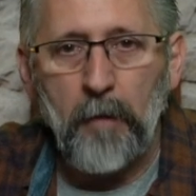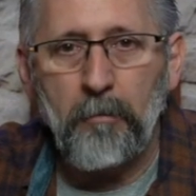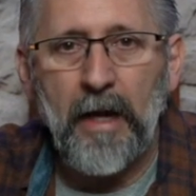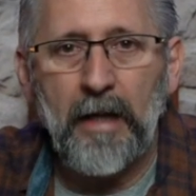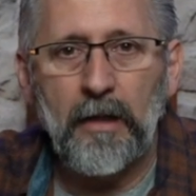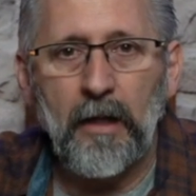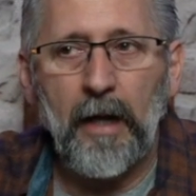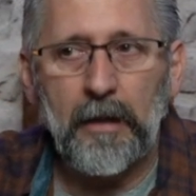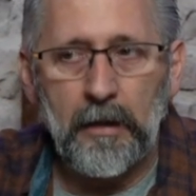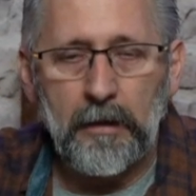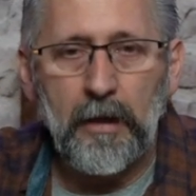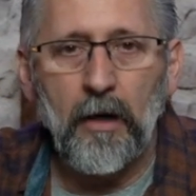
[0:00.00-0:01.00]
made that I
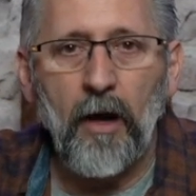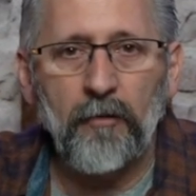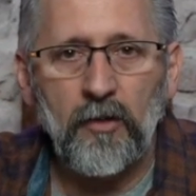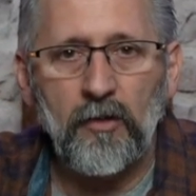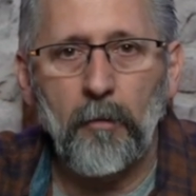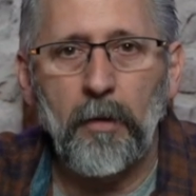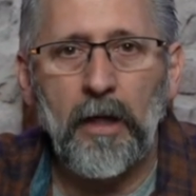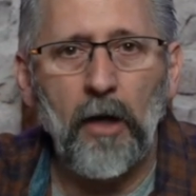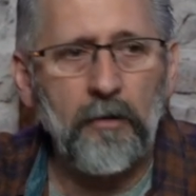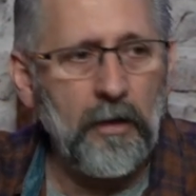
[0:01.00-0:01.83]
could get off to somebody else.